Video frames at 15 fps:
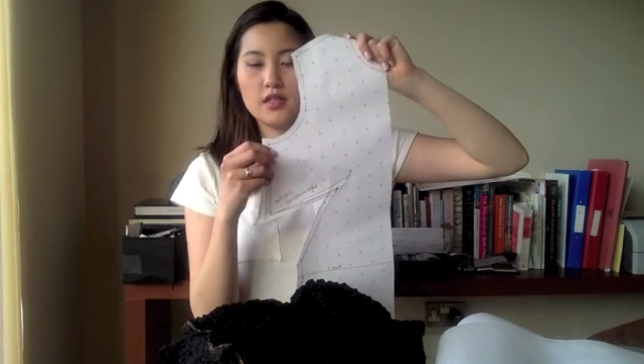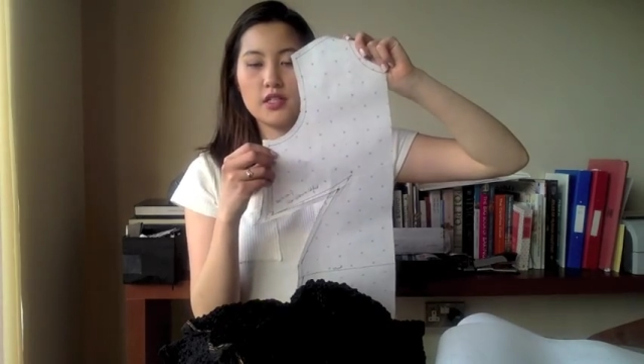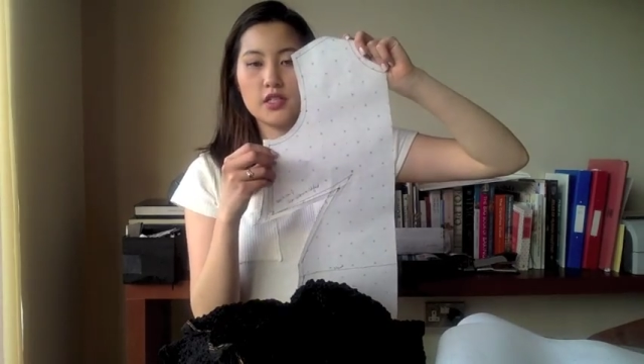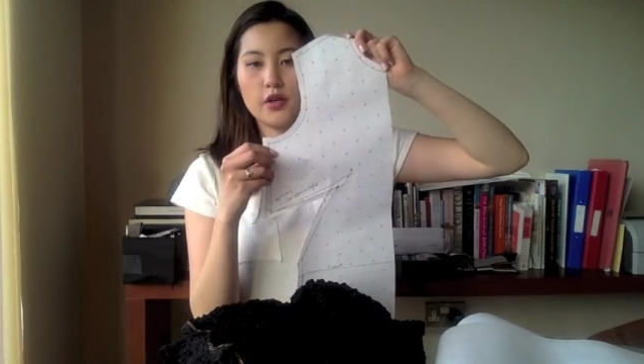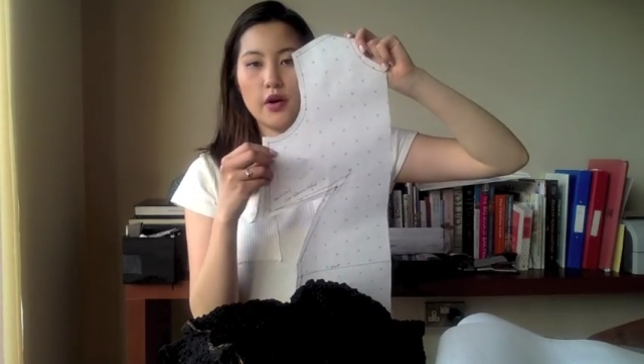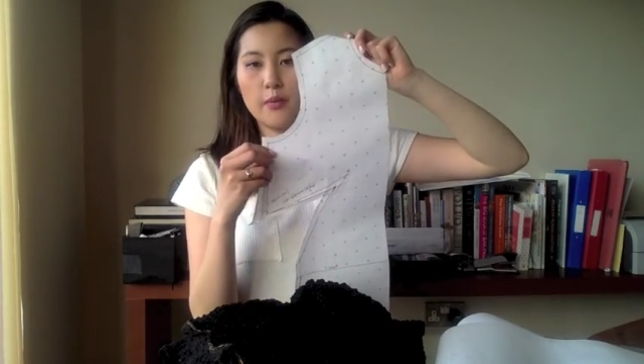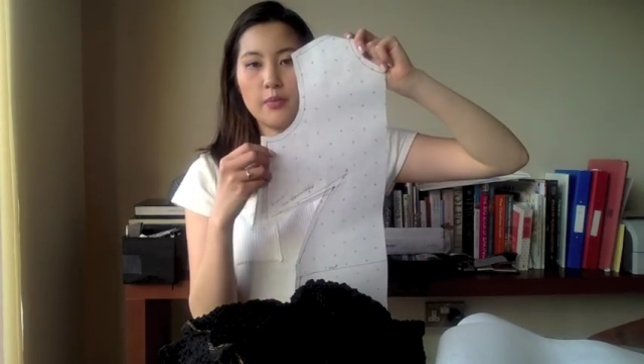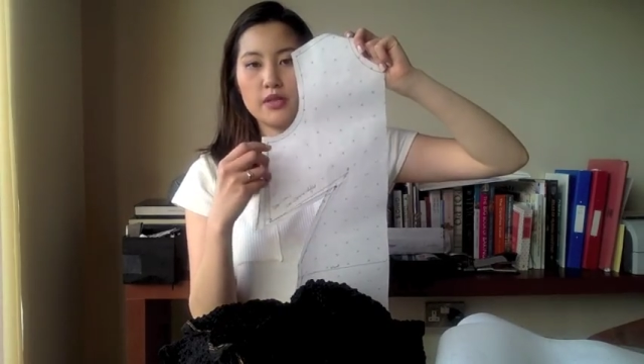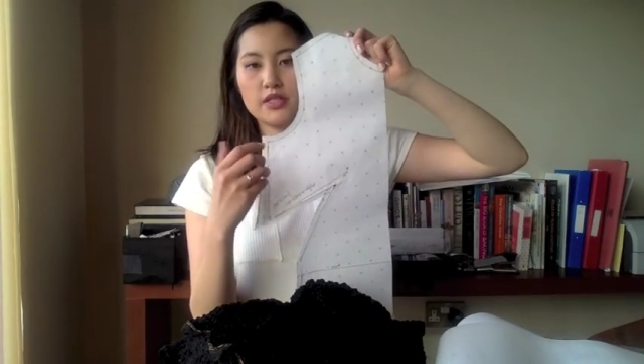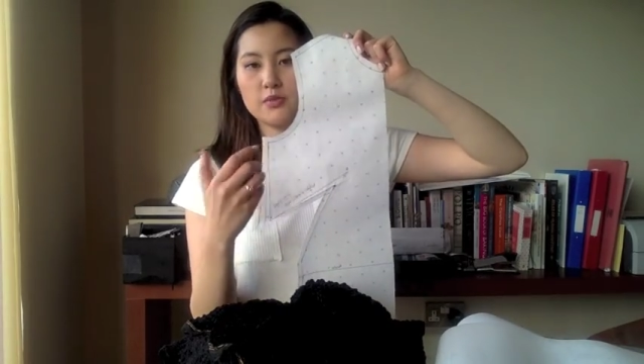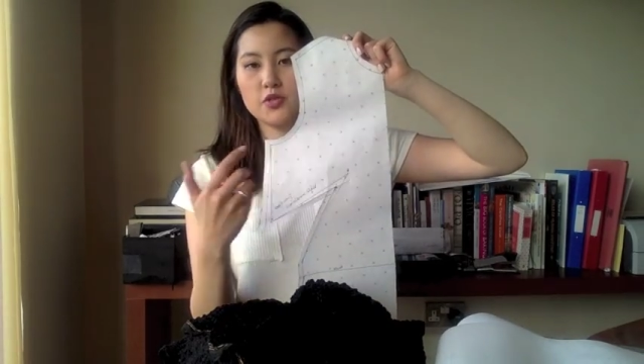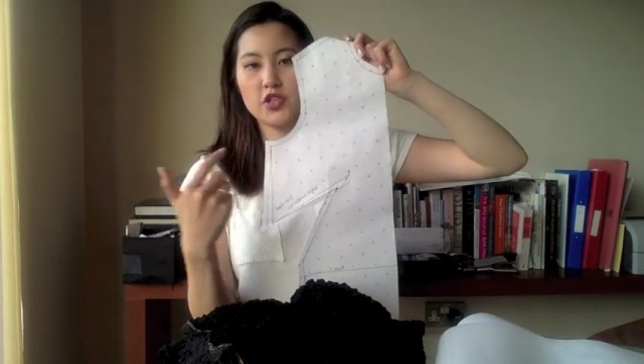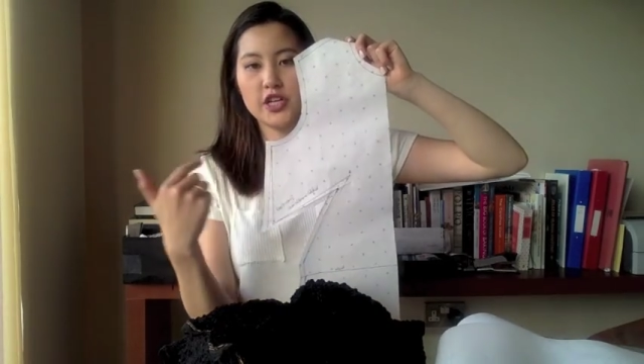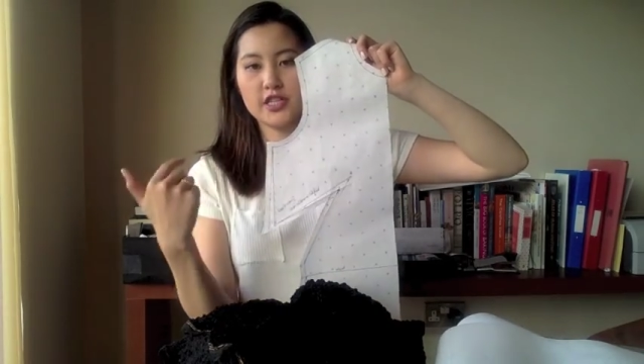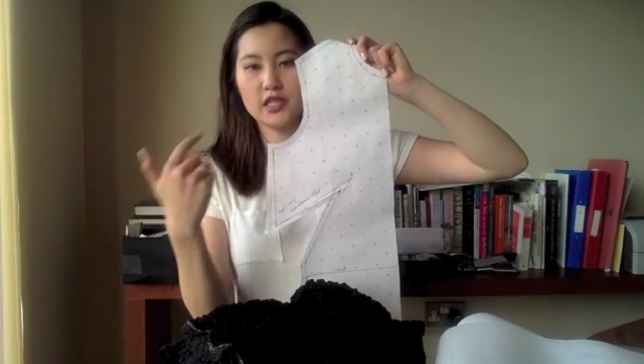so I put
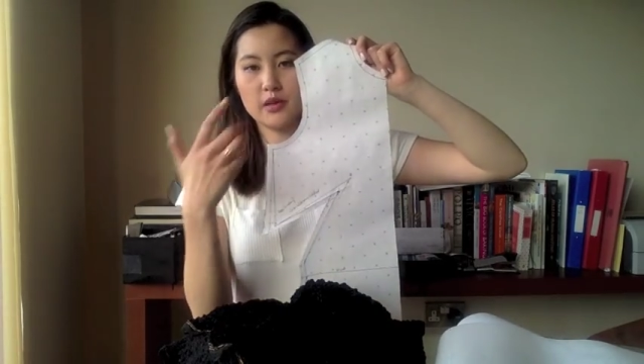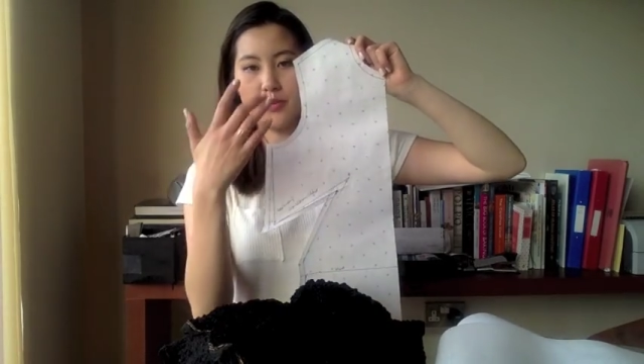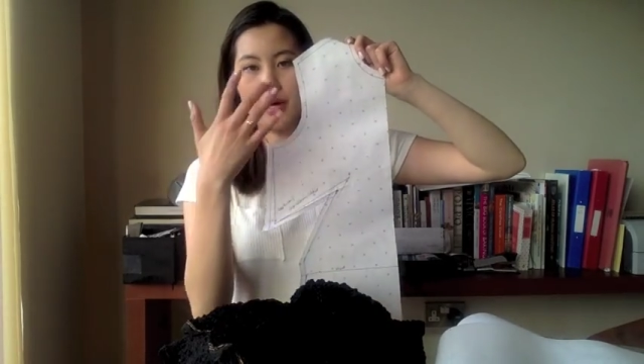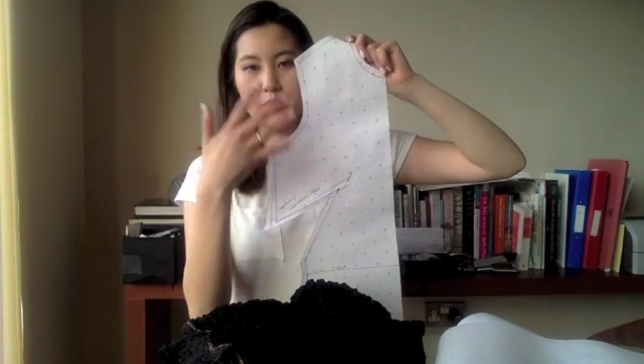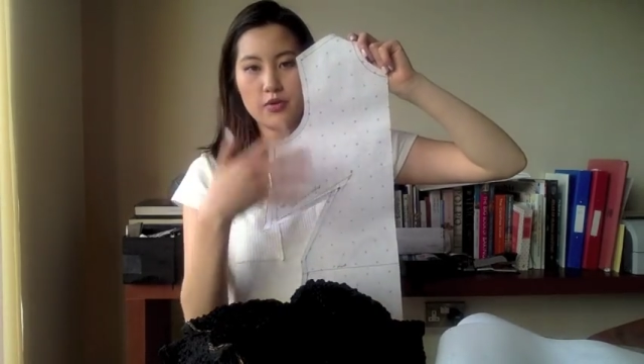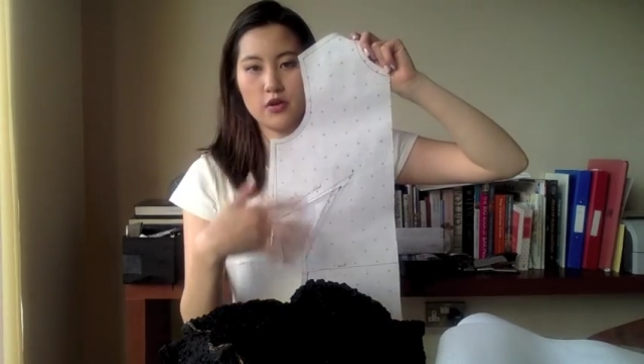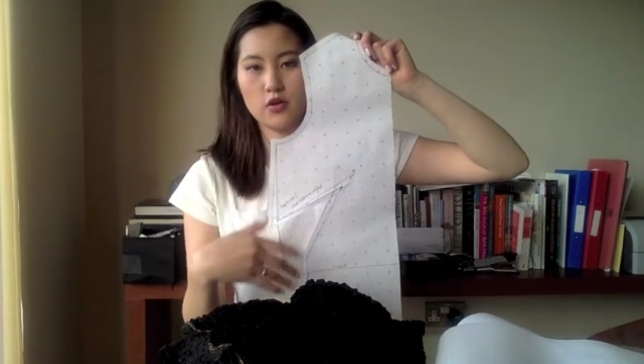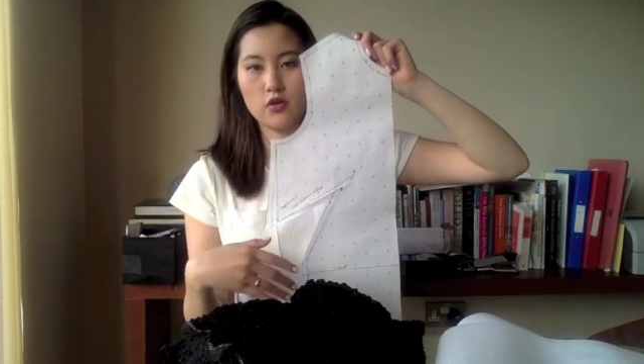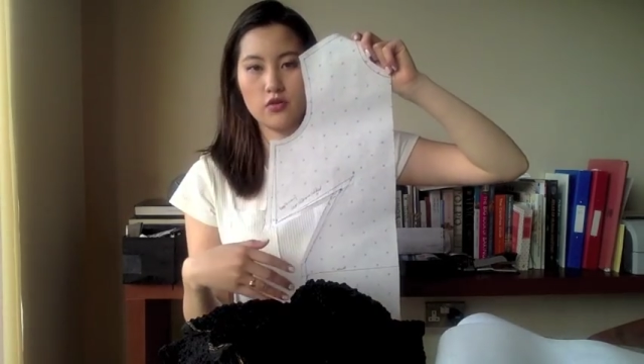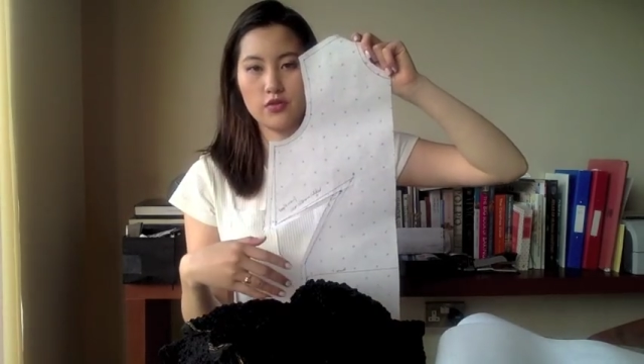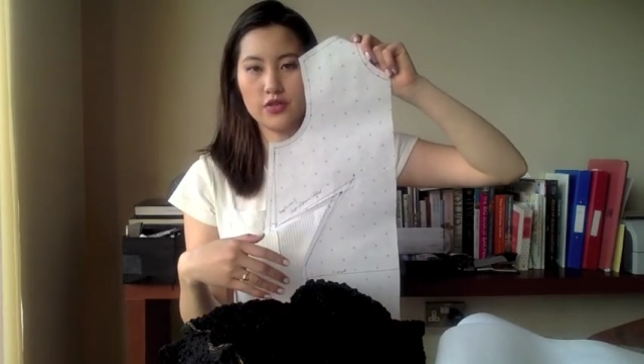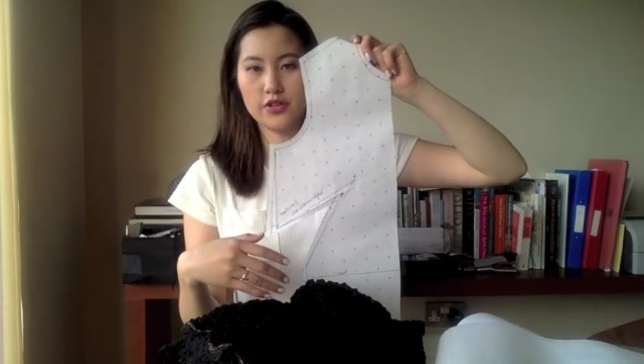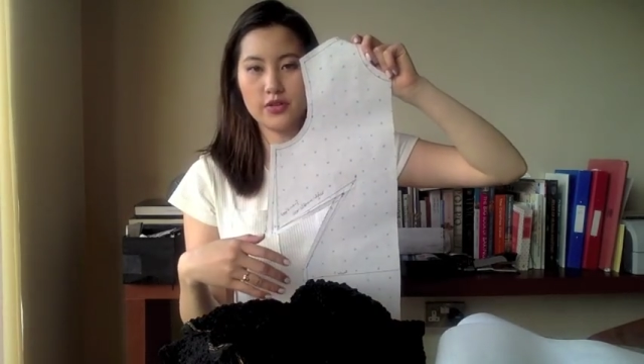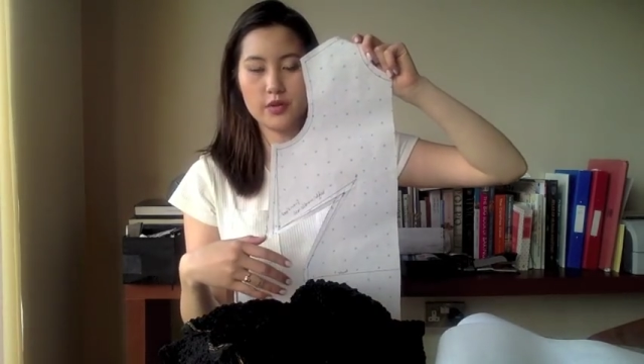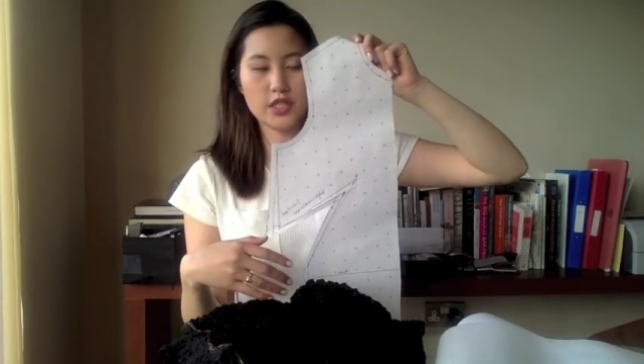some tracing paper
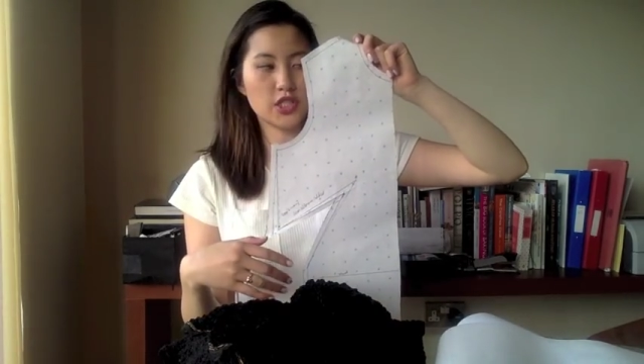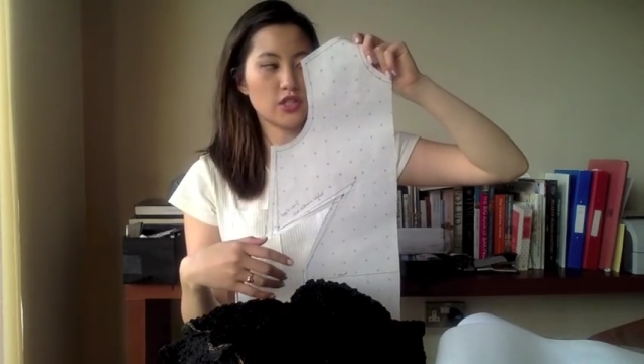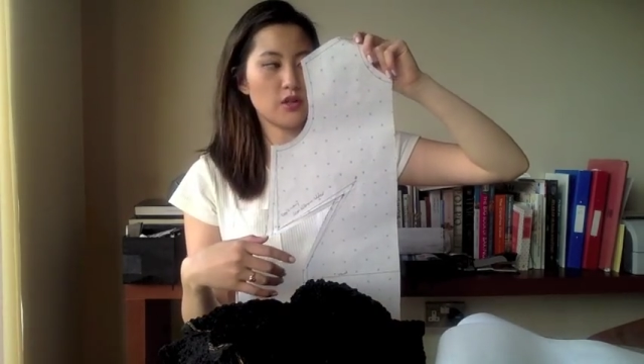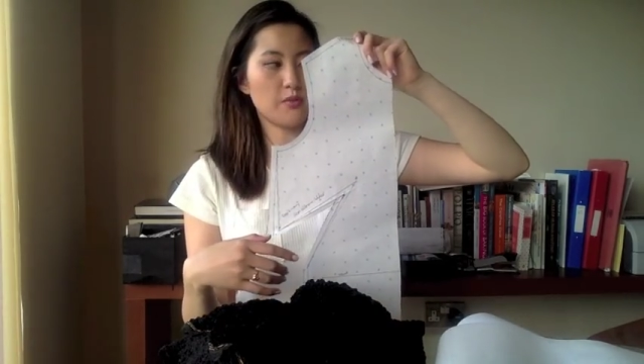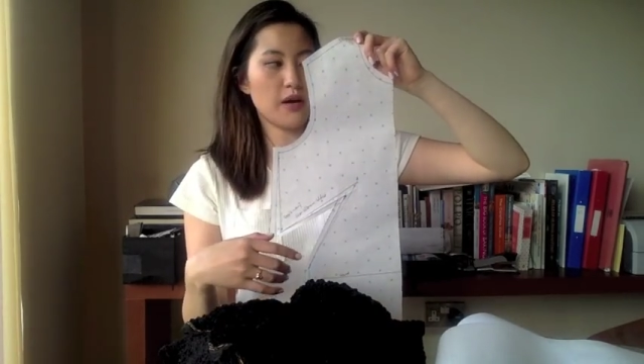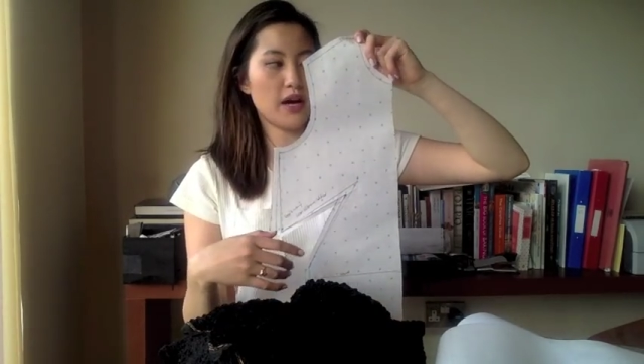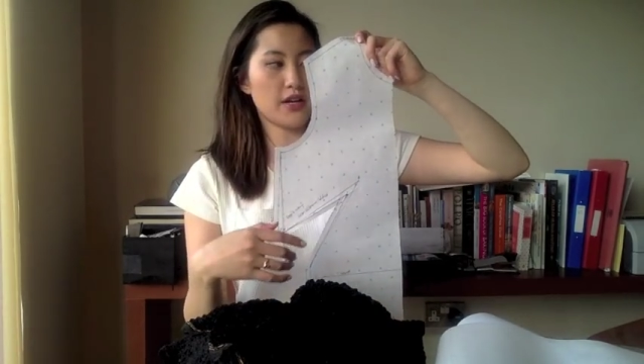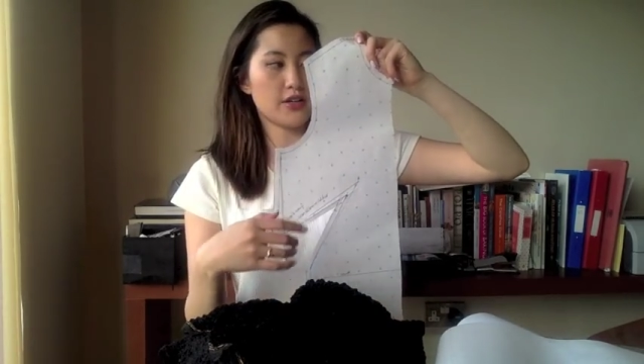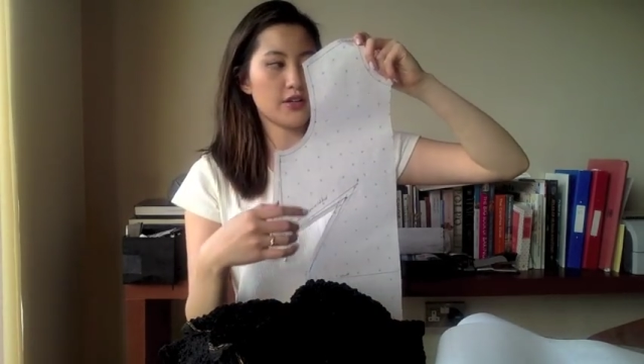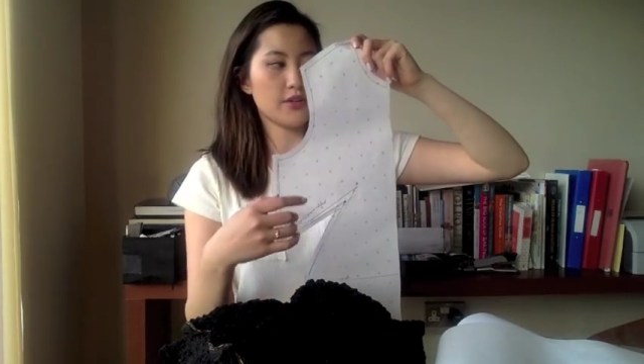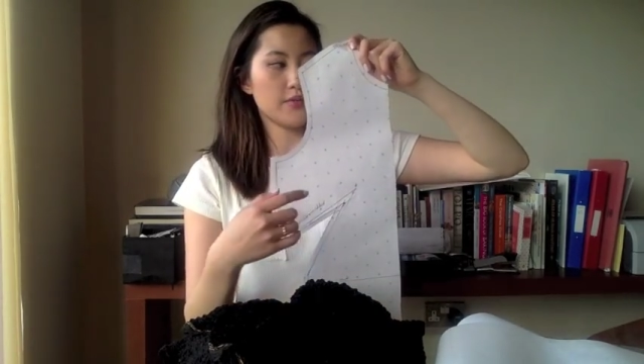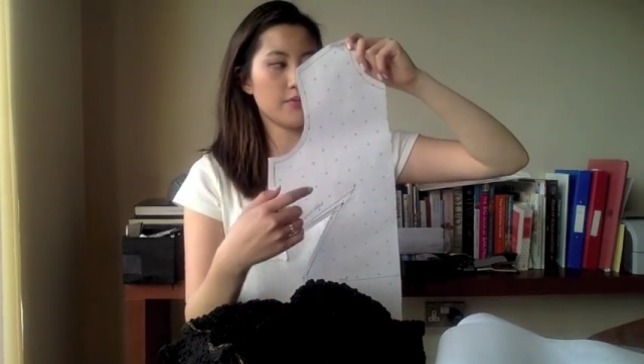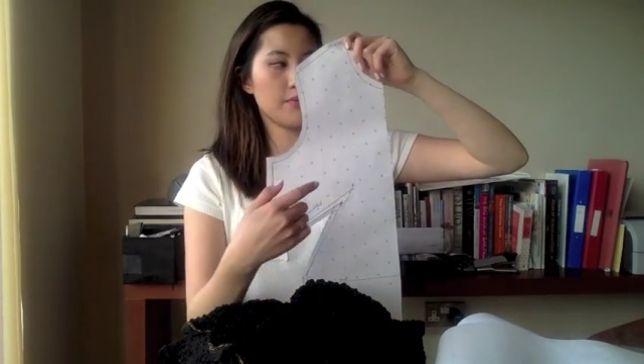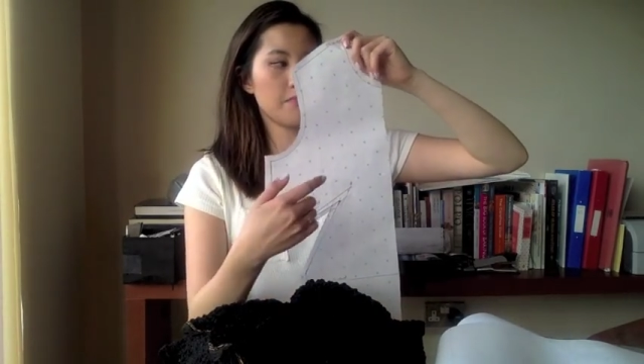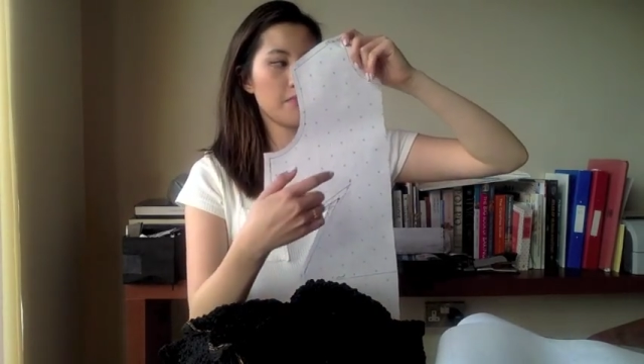over the original
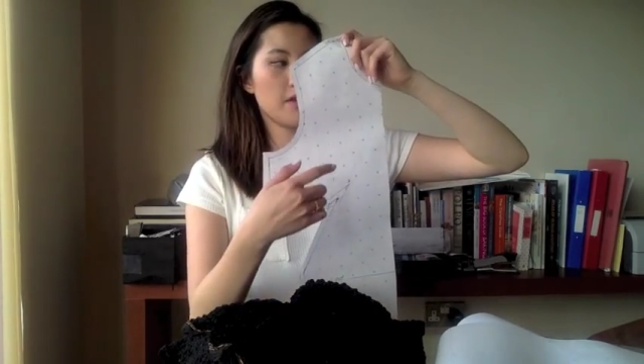pattern,